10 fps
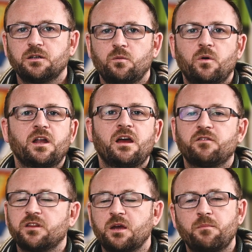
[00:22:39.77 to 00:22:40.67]

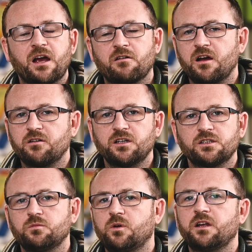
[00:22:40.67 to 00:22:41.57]
whatever their background
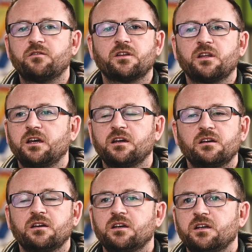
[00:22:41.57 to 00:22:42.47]
is, whatever their
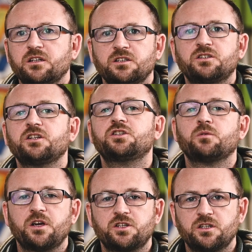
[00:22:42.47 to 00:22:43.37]

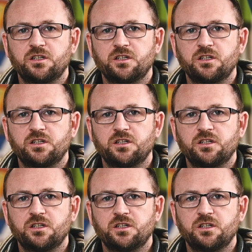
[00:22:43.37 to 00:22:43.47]
situation